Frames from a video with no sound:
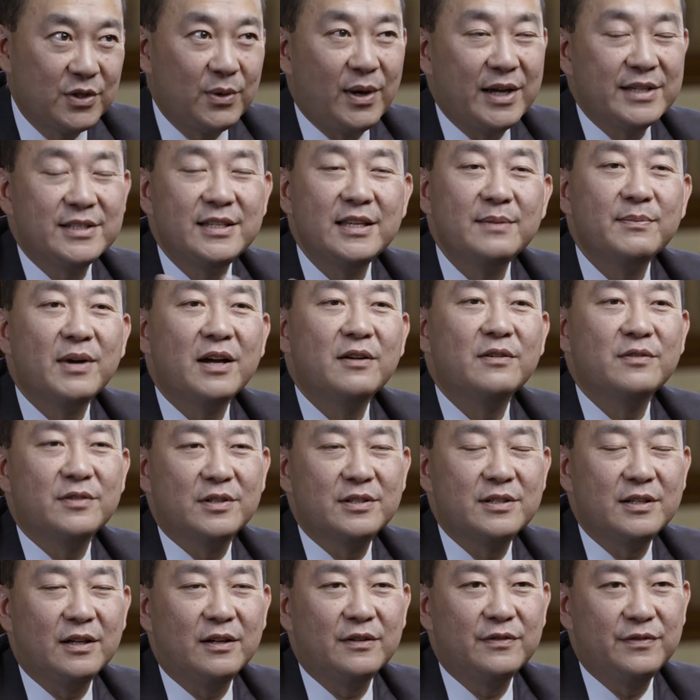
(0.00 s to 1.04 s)
So I see
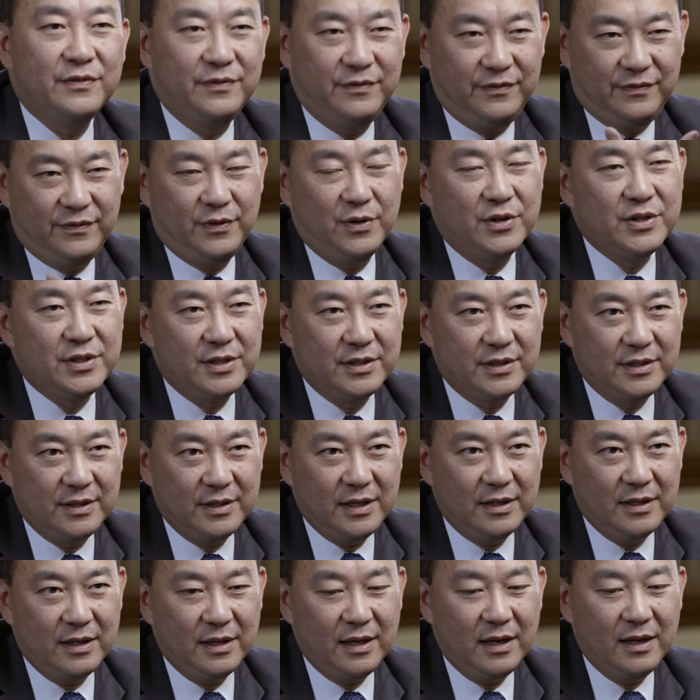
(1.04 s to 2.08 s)
myself first,
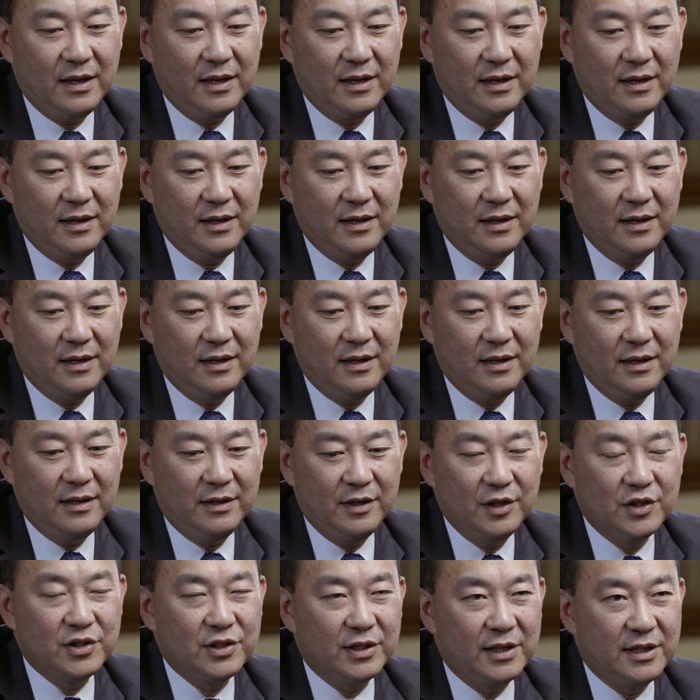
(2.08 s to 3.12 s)

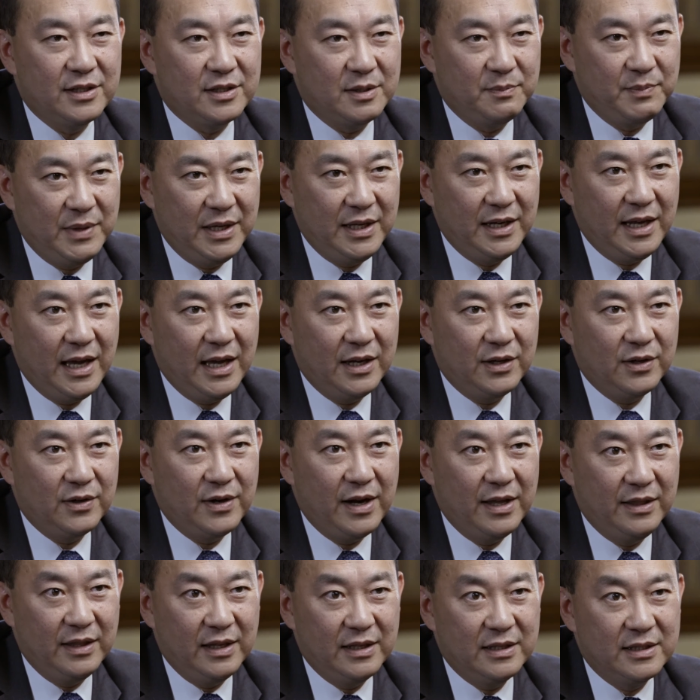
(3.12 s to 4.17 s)
initially as a mediator,
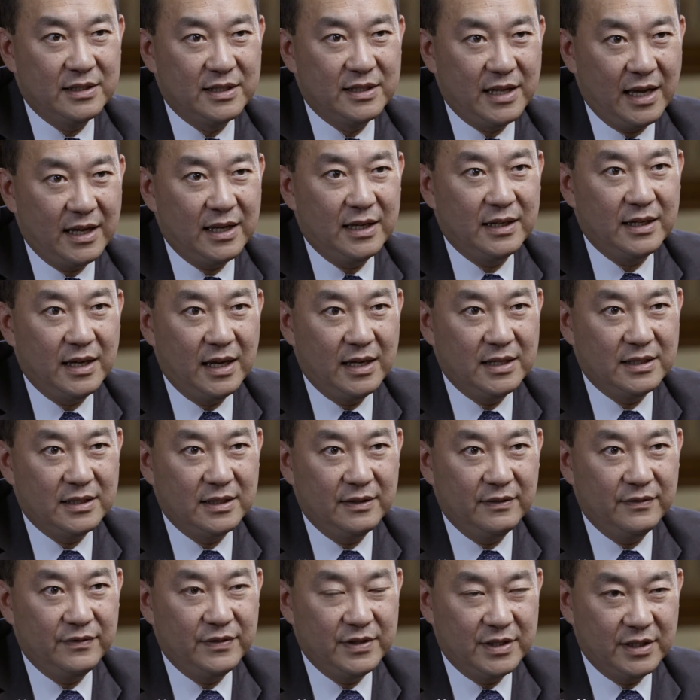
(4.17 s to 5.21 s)
and then second as
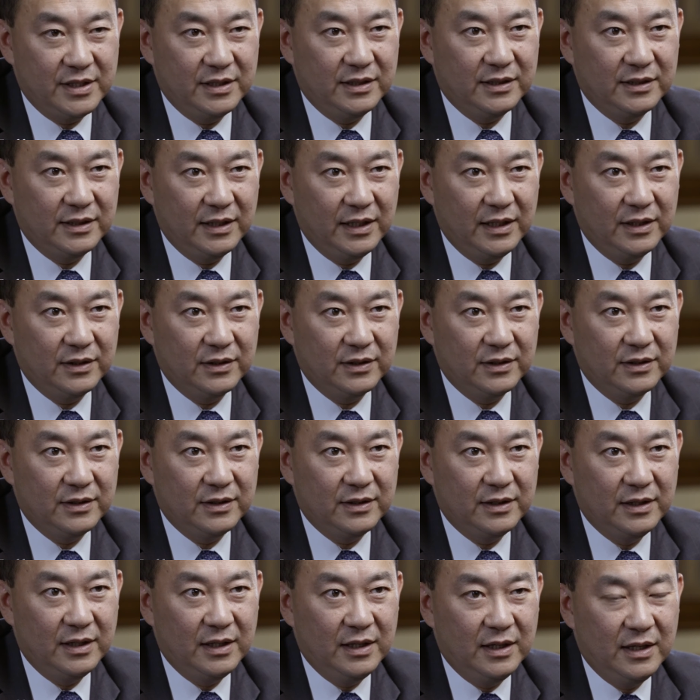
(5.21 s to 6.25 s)
a facilitator,
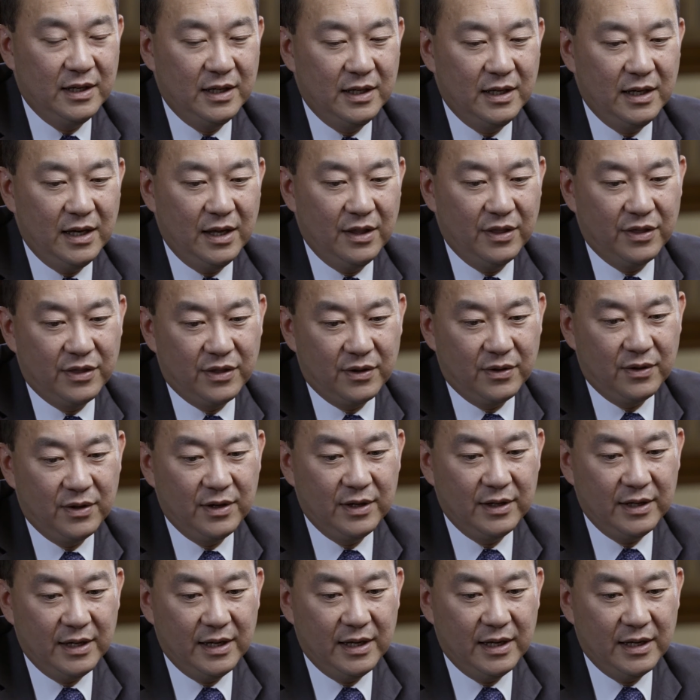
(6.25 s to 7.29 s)
and
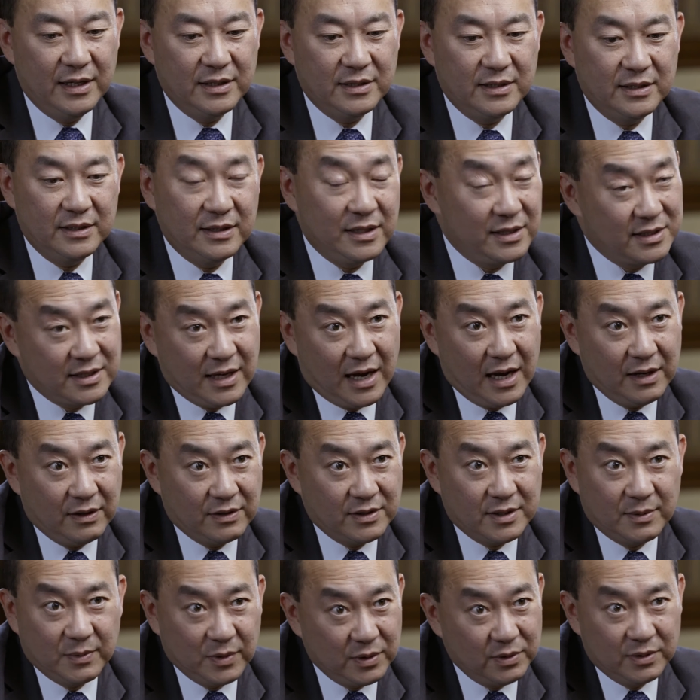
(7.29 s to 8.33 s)
third as a decider,
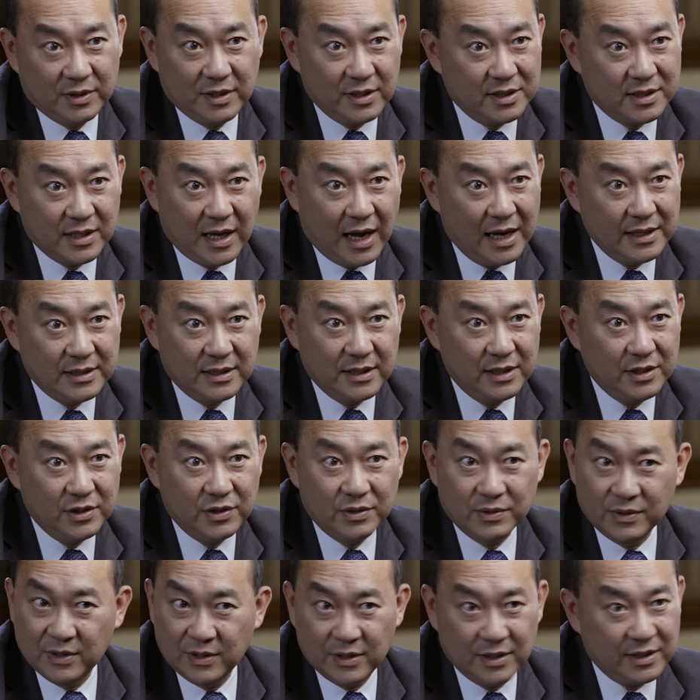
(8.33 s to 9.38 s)
someone who decides the
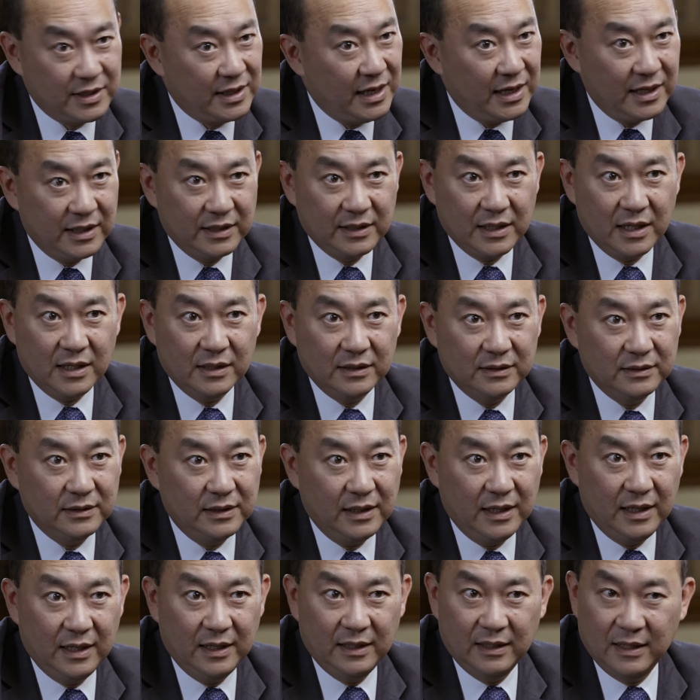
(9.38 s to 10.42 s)
issues and just get it done
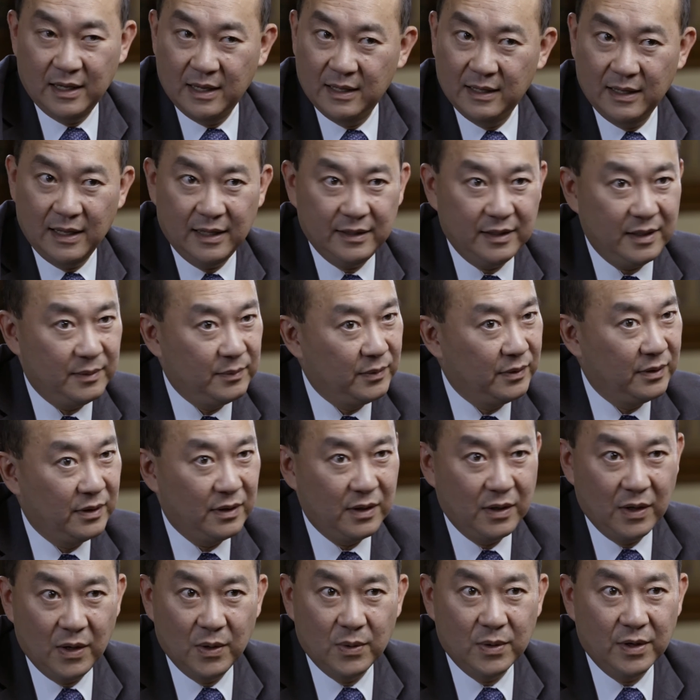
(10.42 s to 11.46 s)
and let them
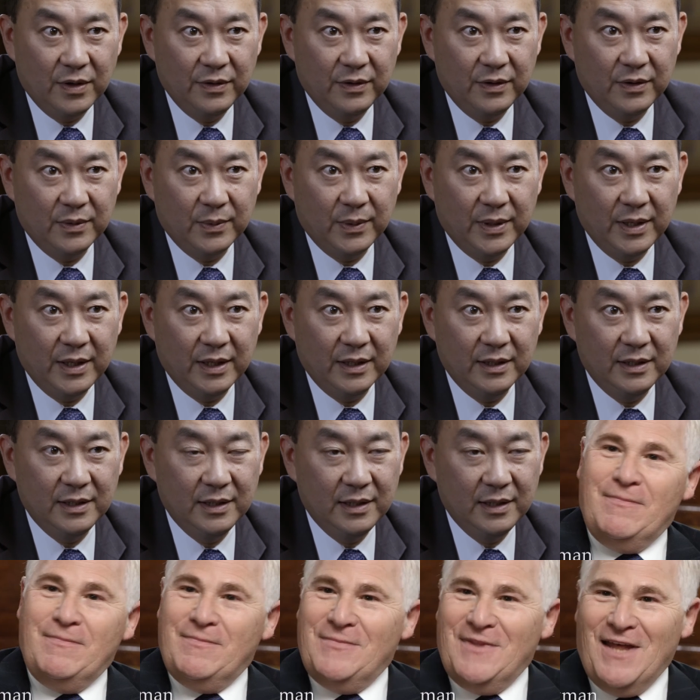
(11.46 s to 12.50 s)
go on their way.
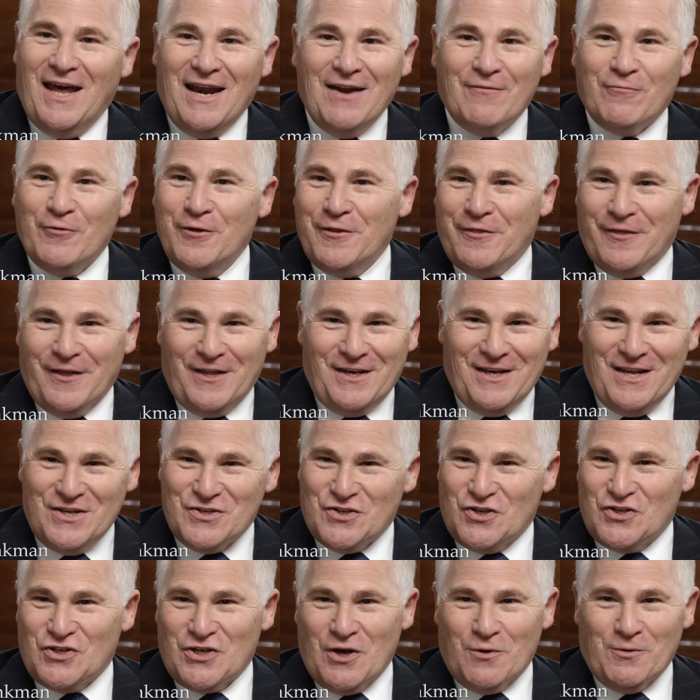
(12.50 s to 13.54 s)
Not everything
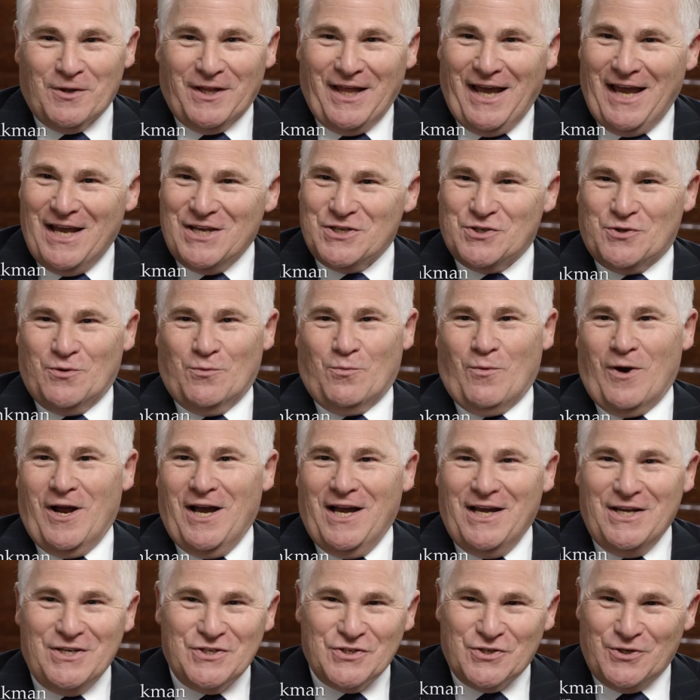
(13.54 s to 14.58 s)
necessarily has to
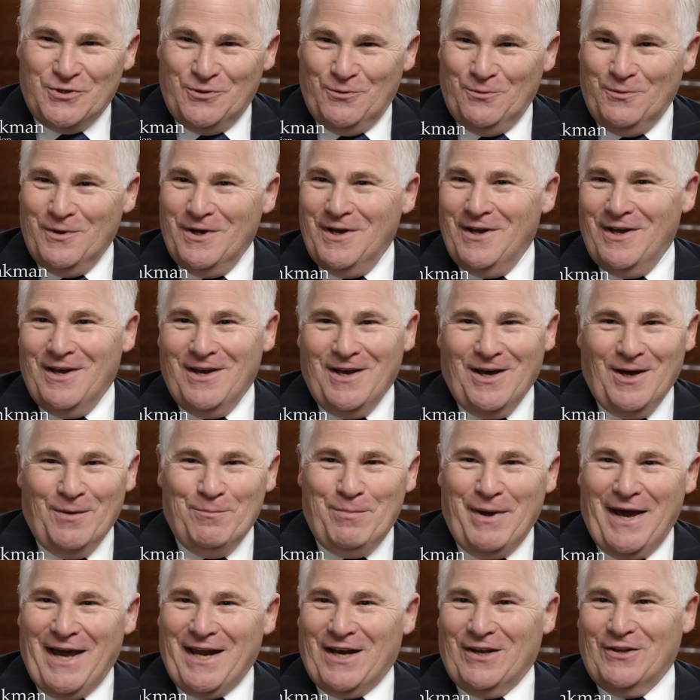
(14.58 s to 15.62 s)
rise to a
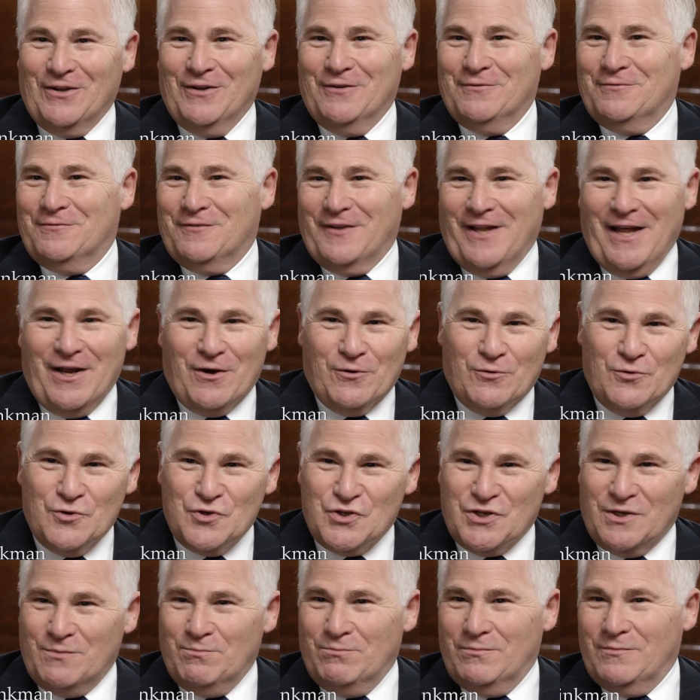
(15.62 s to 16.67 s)
battle of
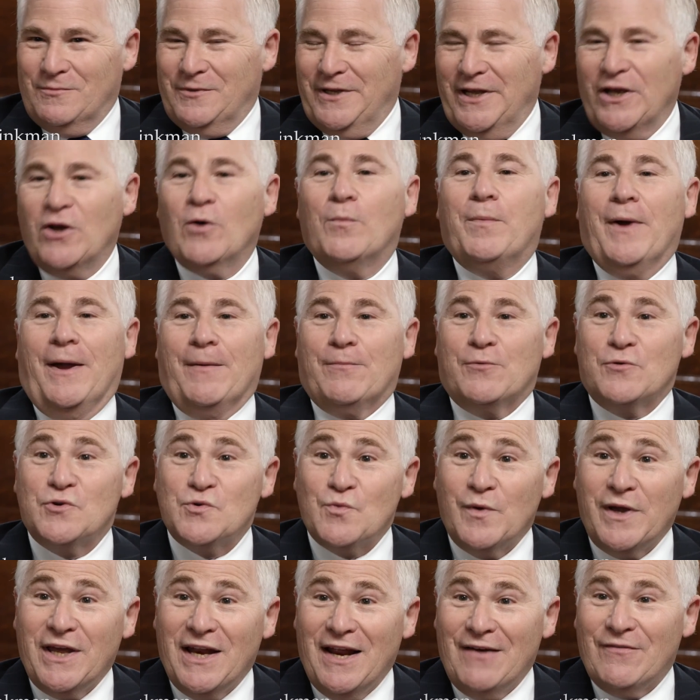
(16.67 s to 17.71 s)
letters and legal papers.
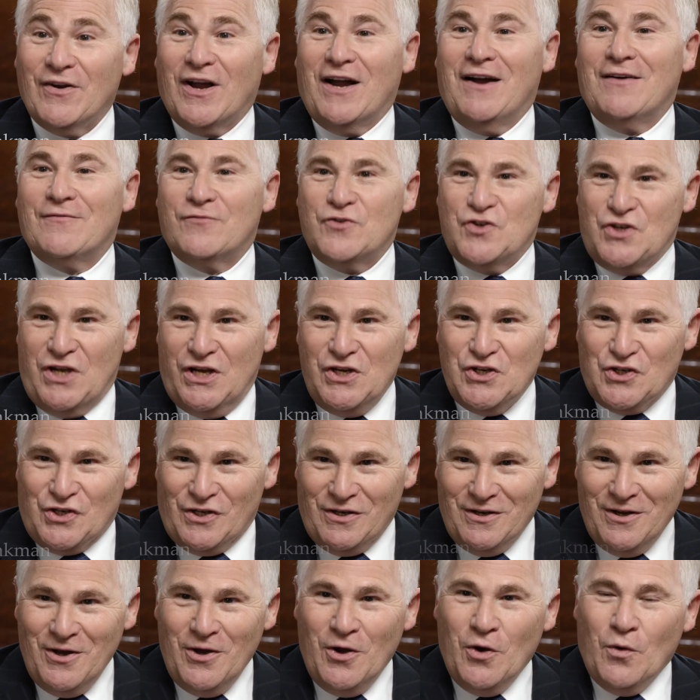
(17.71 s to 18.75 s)
We can have a conversation.
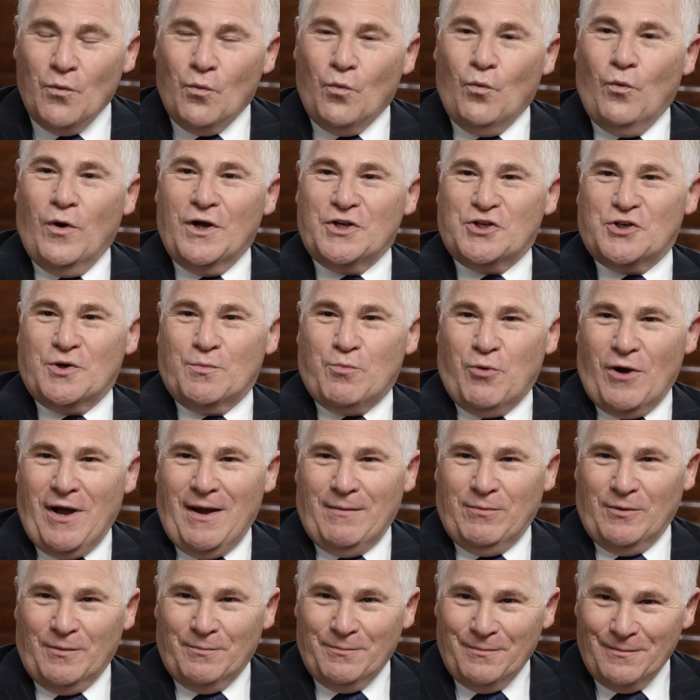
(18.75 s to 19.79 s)
What's your
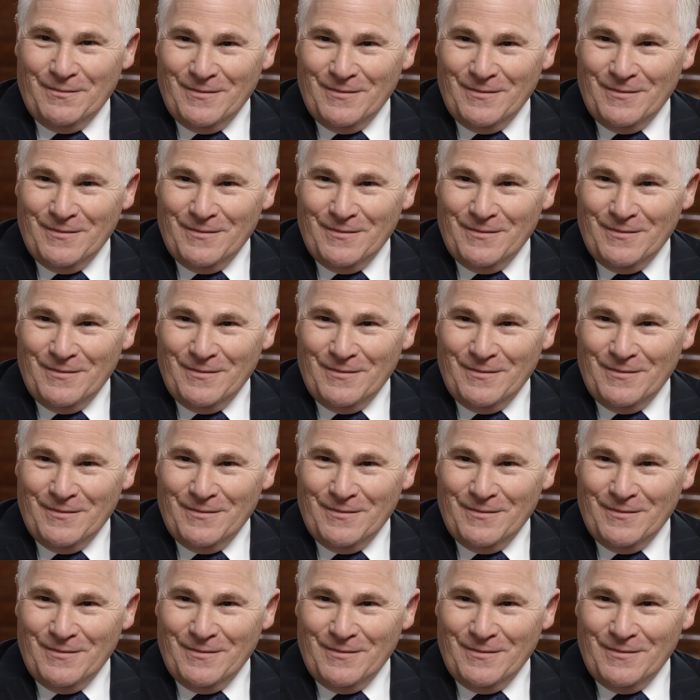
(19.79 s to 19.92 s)
problem?